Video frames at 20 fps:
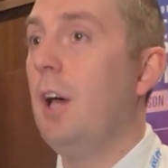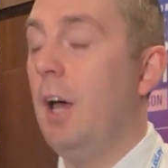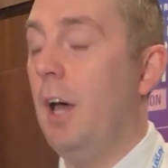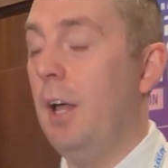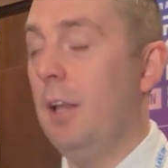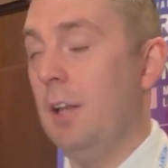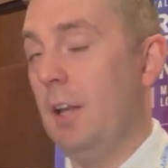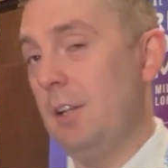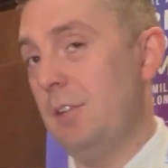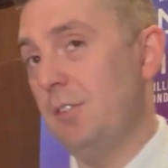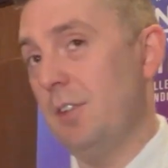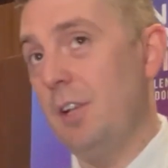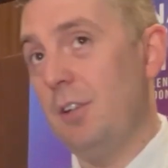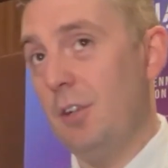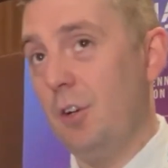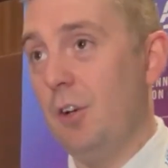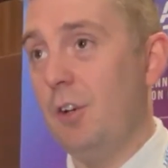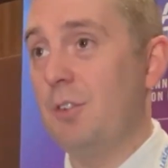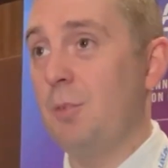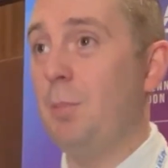And like I said,
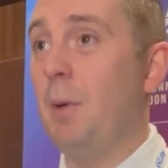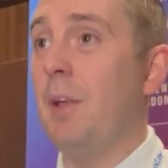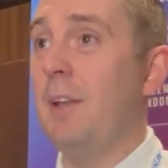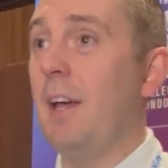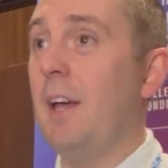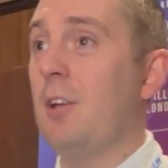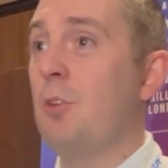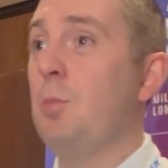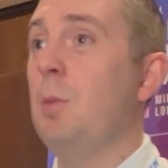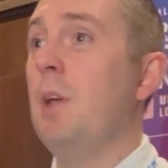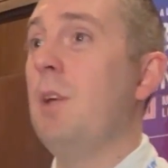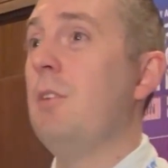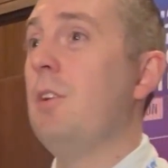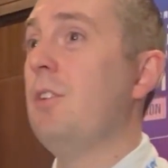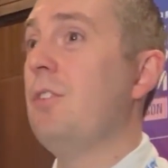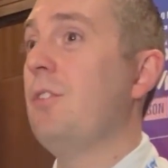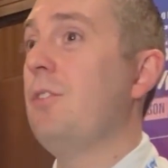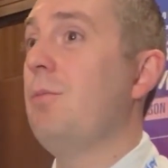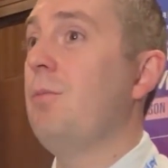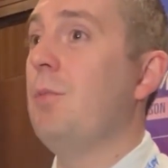it's about that
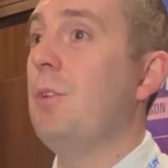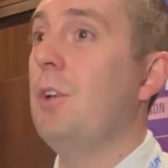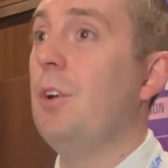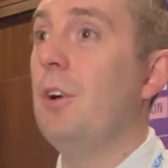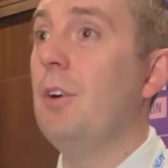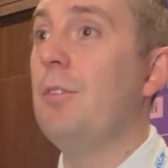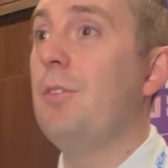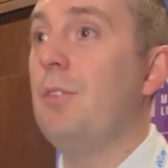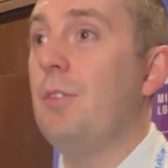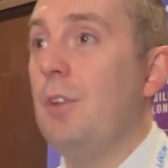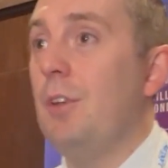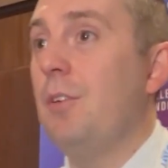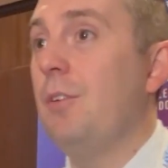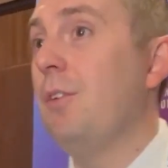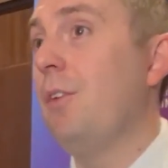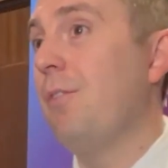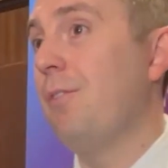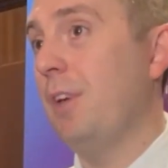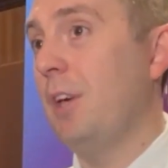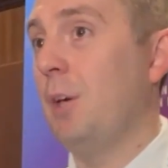experience. If
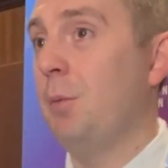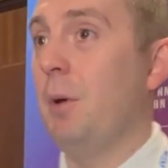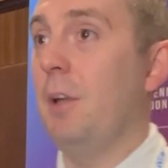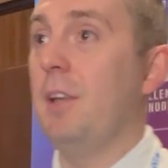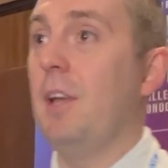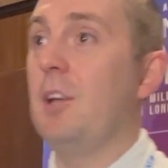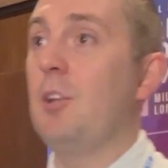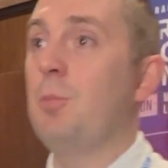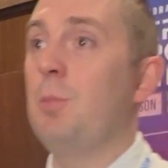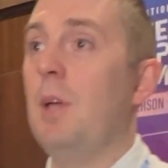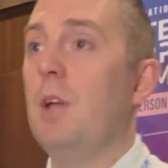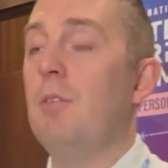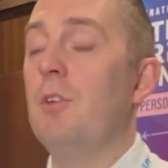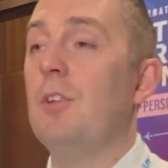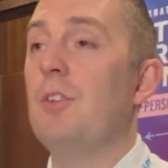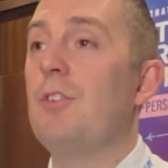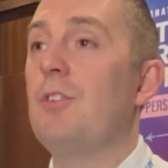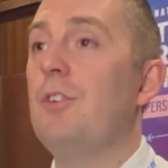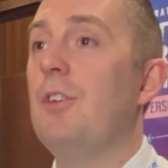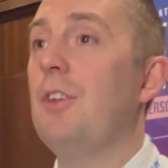you think about that
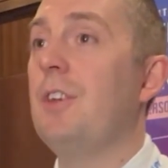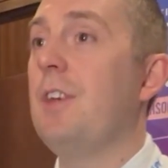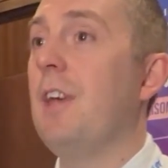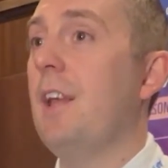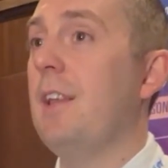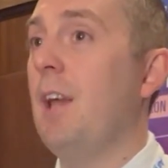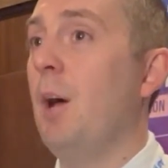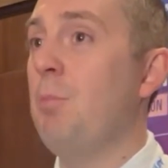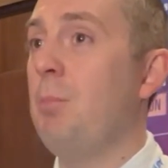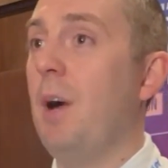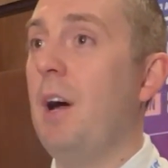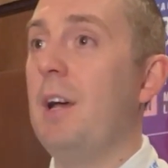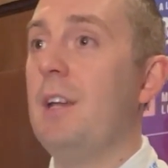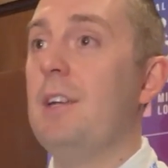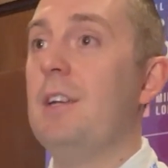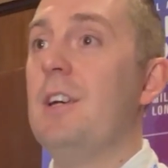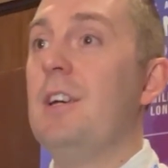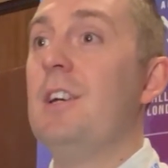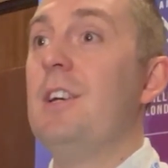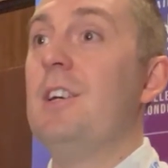experience, you get that
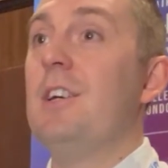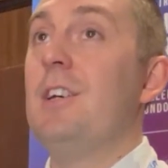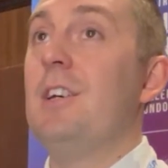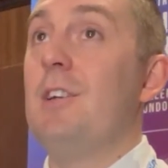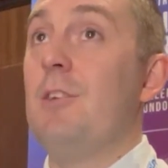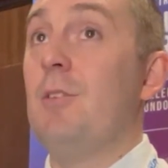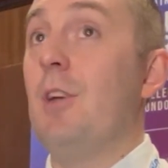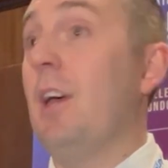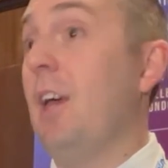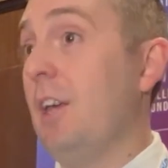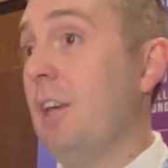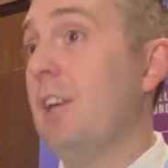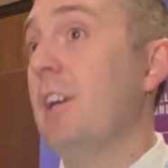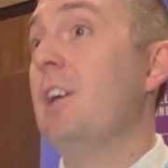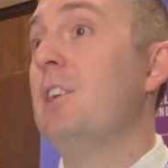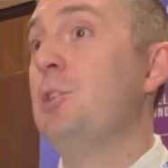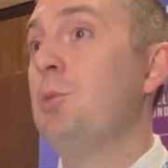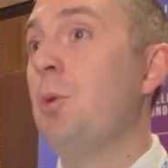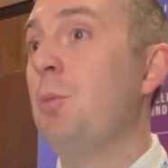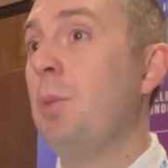by
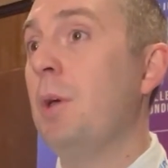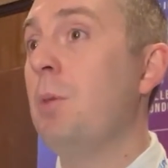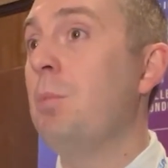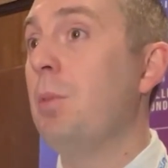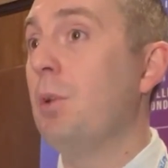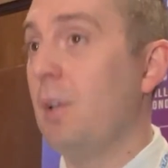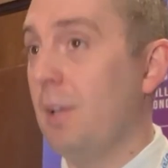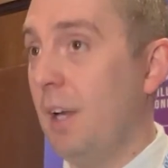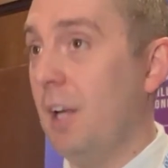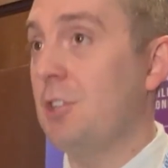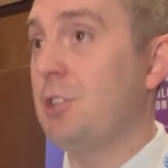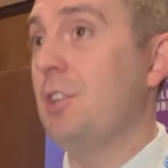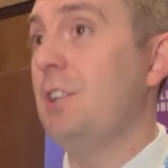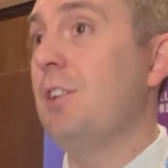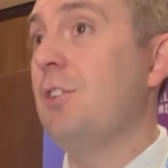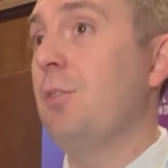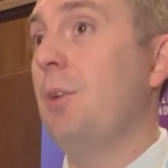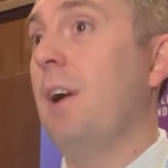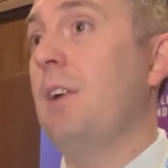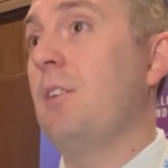engaging with people and actually
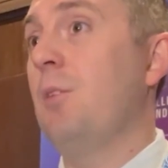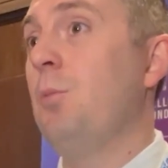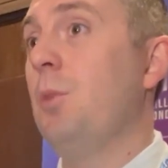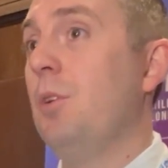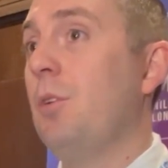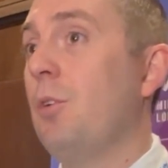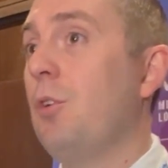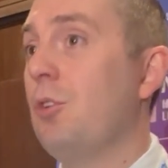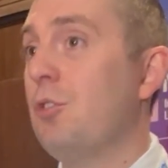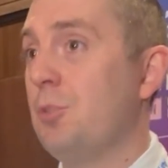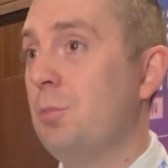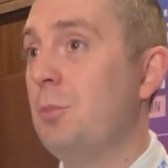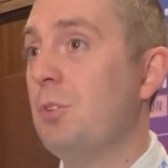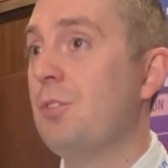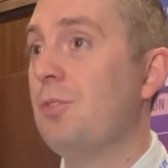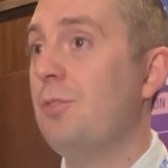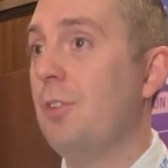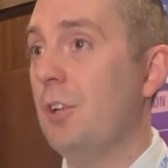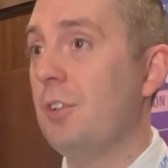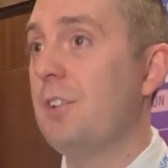interacting with the
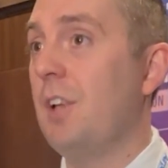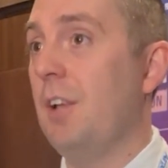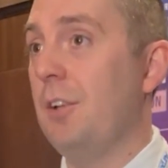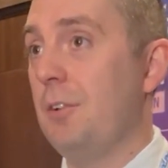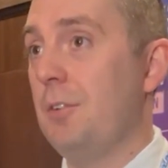customers firsthand.